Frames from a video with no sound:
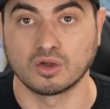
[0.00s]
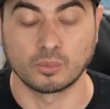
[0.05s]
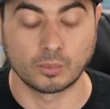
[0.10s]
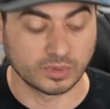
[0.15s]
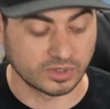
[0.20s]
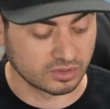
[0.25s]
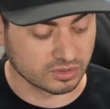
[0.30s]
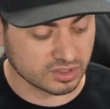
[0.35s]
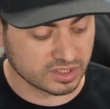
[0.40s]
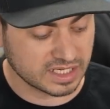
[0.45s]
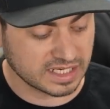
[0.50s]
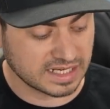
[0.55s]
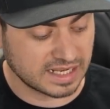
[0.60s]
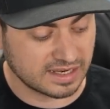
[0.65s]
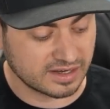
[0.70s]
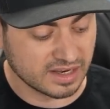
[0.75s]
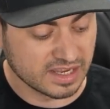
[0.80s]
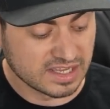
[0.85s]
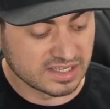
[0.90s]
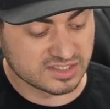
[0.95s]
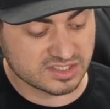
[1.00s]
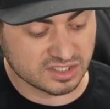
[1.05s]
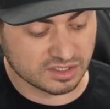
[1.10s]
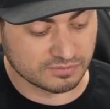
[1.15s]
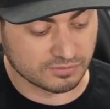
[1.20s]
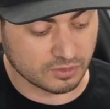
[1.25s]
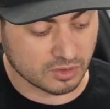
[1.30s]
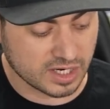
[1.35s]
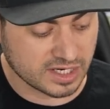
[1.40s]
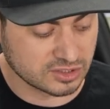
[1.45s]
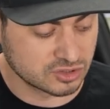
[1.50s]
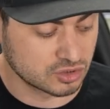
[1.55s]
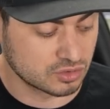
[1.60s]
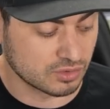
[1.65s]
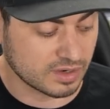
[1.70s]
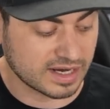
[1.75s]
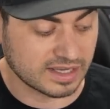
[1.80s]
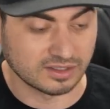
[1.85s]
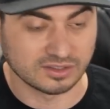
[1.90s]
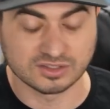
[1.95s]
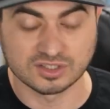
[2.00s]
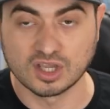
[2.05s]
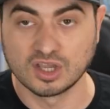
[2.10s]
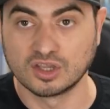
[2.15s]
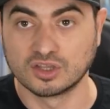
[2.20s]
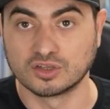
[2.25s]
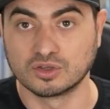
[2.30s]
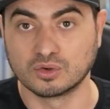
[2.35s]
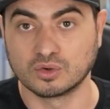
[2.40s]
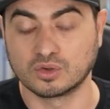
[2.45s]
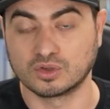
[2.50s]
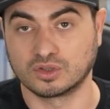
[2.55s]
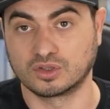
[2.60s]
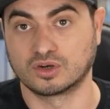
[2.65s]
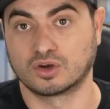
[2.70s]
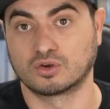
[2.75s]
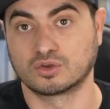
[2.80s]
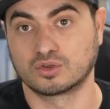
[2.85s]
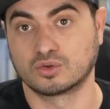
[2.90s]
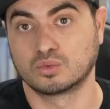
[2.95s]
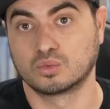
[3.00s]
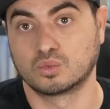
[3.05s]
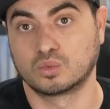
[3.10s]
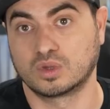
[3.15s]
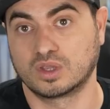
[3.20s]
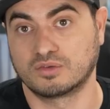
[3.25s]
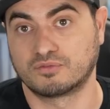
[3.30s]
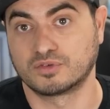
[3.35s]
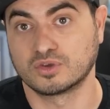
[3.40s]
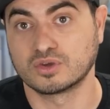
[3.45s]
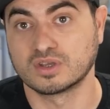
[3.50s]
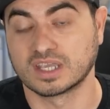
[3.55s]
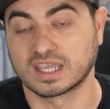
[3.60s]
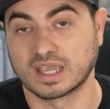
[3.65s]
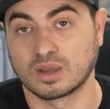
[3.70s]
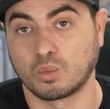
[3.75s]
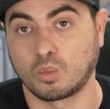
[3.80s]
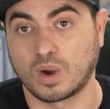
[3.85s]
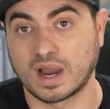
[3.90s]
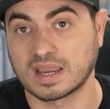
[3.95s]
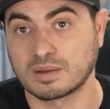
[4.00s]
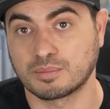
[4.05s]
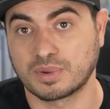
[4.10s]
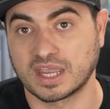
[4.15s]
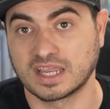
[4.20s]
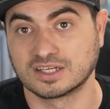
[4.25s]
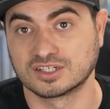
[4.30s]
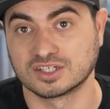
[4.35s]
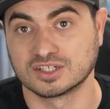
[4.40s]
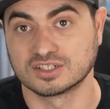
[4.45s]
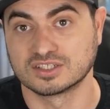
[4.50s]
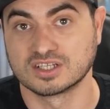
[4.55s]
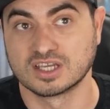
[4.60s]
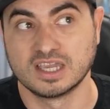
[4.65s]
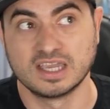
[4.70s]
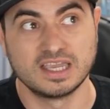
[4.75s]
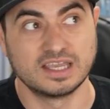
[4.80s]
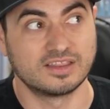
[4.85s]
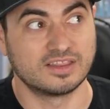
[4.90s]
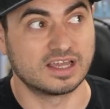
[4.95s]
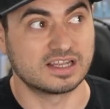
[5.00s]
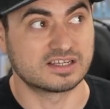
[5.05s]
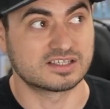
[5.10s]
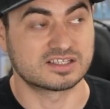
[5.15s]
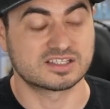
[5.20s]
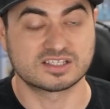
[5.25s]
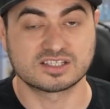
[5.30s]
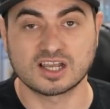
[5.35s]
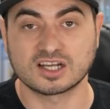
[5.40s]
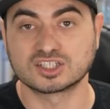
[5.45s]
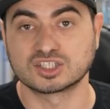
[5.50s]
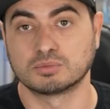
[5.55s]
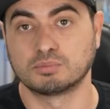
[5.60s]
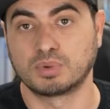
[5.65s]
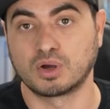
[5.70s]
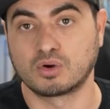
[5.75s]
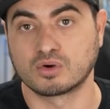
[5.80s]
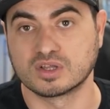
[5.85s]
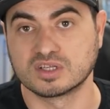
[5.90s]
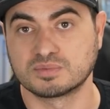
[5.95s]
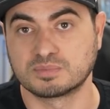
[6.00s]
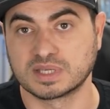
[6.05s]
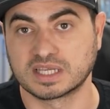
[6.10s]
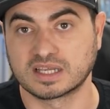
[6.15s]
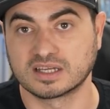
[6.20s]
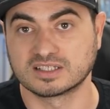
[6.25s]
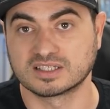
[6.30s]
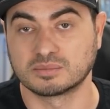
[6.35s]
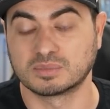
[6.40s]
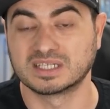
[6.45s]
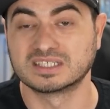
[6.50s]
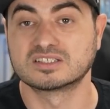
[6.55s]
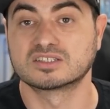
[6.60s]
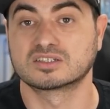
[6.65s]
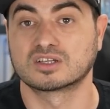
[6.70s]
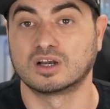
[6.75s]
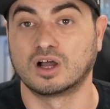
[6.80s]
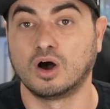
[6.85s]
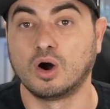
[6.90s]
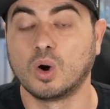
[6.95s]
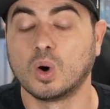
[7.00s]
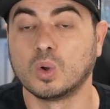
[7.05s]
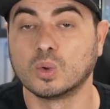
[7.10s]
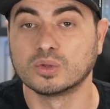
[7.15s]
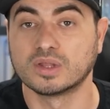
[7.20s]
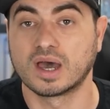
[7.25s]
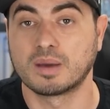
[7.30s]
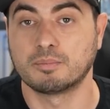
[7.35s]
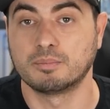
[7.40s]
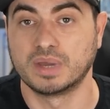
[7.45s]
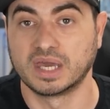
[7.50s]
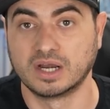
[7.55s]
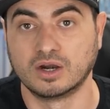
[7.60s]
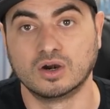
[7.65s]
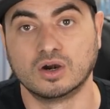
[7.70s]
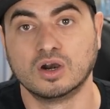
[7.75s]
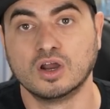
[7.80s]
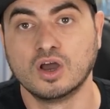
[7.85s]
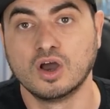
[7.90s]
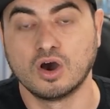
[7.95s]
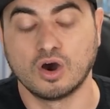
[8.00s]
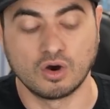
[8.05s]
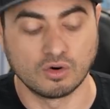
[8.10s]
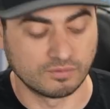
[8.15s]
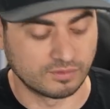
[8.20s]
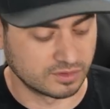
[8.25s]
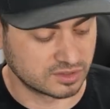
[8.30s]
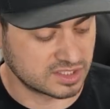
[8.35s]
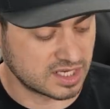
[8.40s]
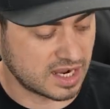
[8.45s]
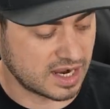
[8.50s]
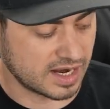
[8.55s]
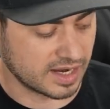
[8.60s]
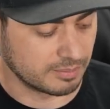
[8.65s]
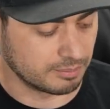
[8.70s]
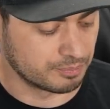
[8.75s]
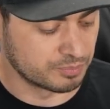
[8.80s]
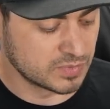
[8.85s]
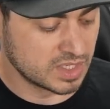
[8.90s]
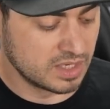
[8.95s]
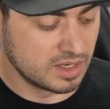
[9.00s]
And when you're looking at Silver Age Grails, if you can get white pages, that is such a bonus because it means it's going to hold up better over time.